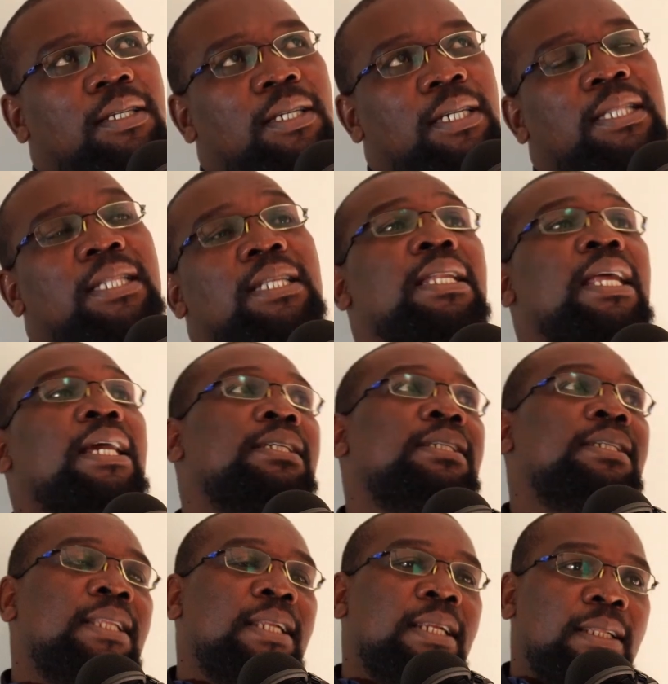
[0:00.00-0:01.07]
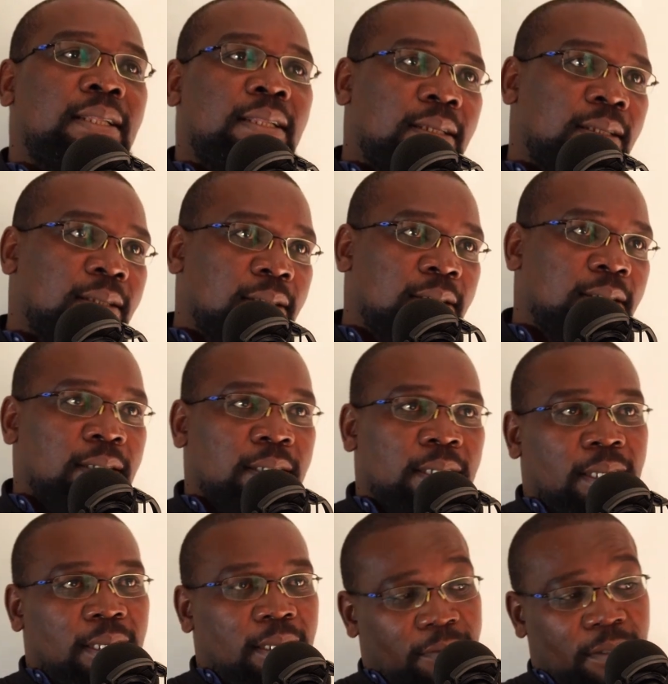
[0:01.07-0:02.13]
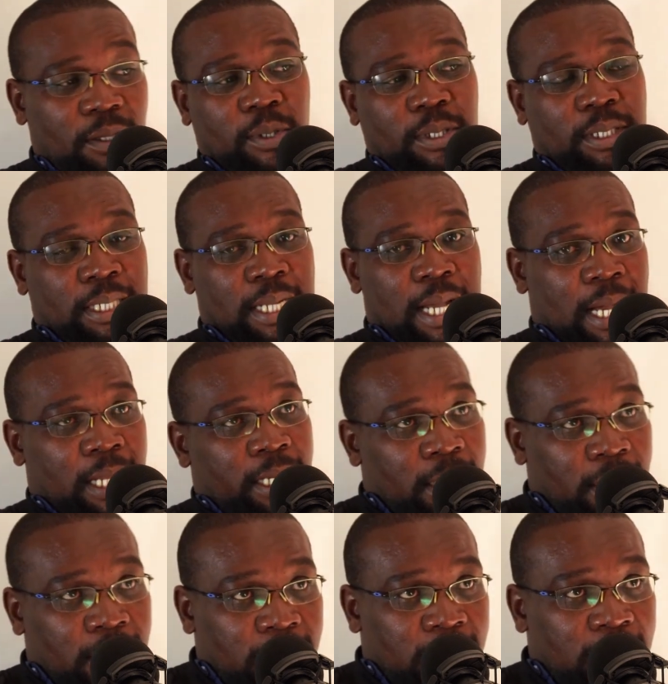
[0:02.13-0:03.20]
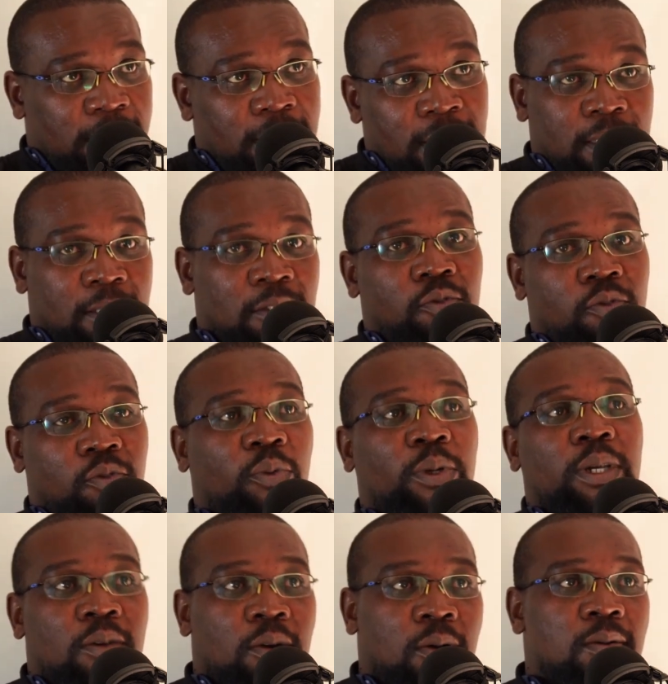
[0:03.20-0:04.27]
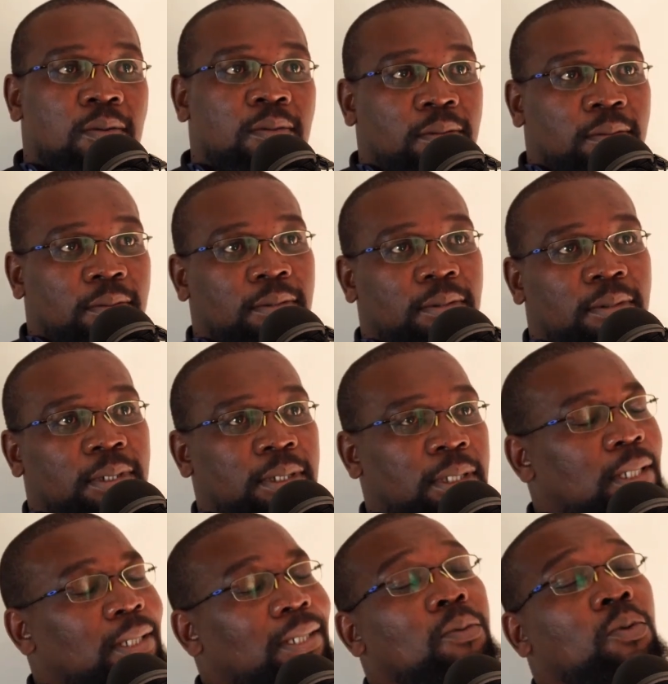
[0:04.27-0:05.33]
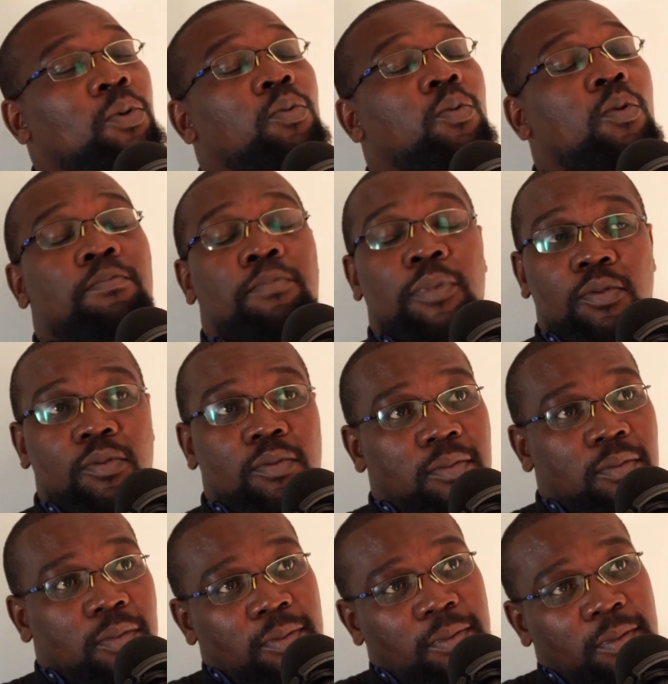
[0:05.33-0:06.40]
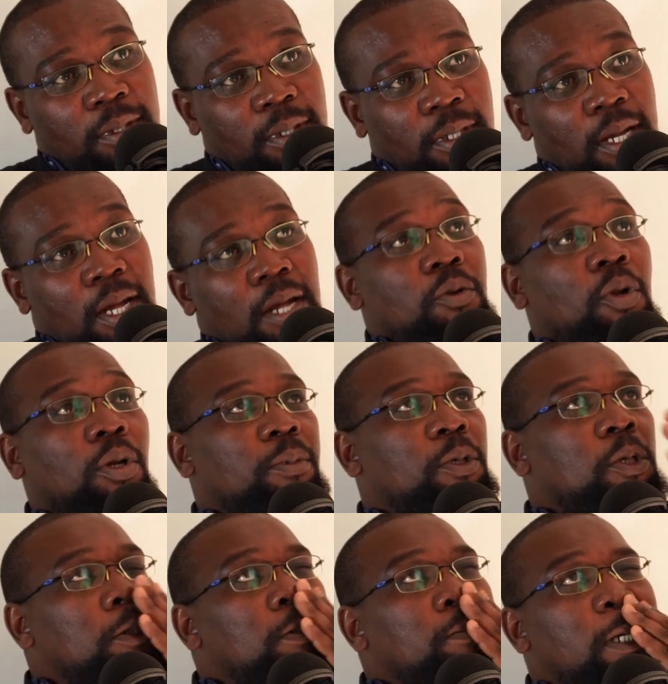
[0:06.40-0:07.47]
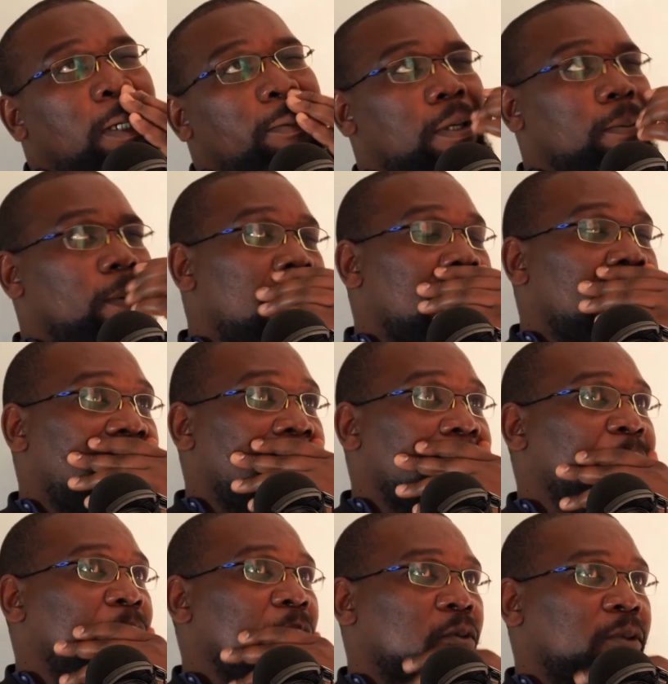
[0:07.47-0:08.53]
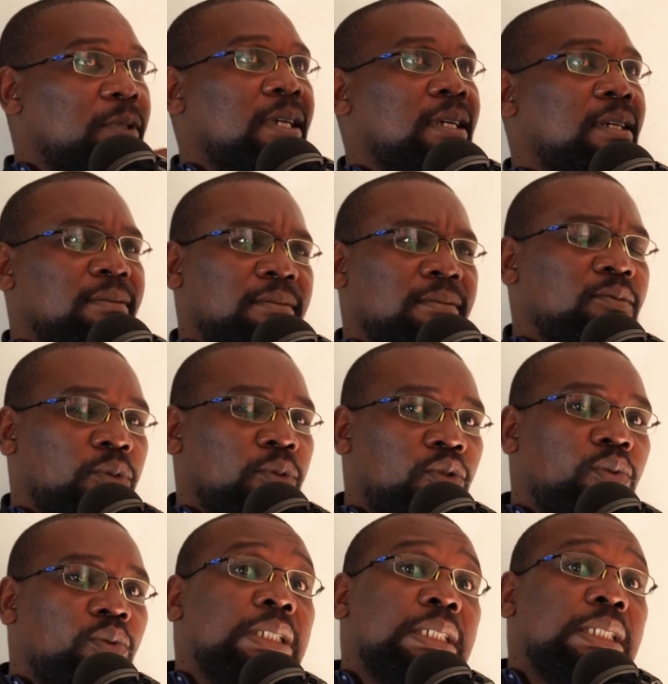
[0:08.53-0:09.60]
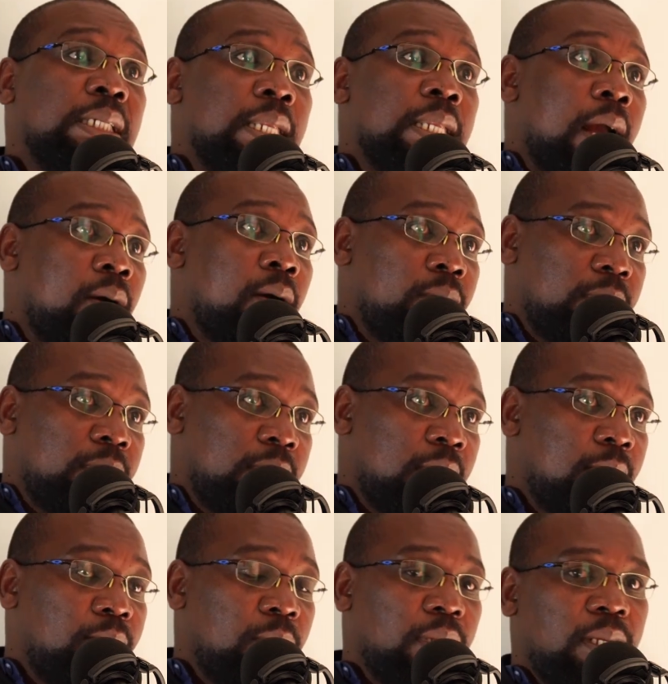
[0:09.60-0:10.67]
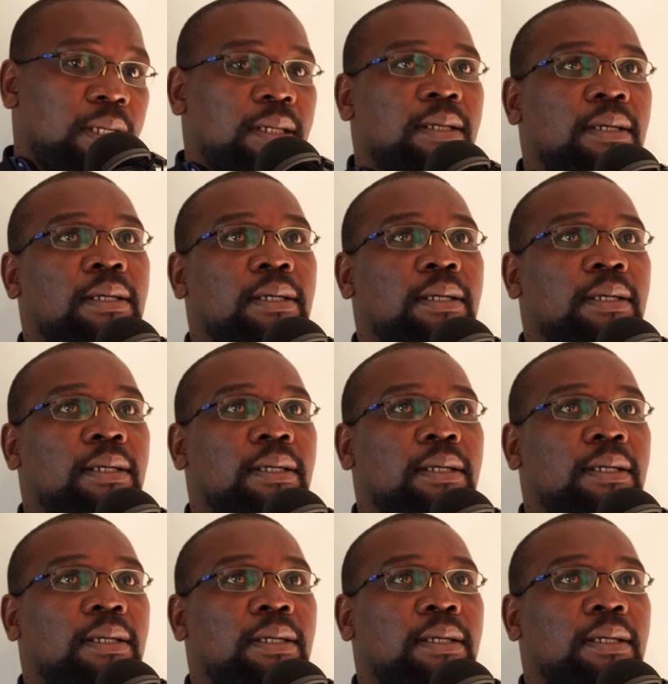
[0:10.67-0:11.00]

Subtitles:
in the next street. If there was an adult seeing you doing wrong, they would whoop you. Not because maybe bayak abuse, which we see now is happening.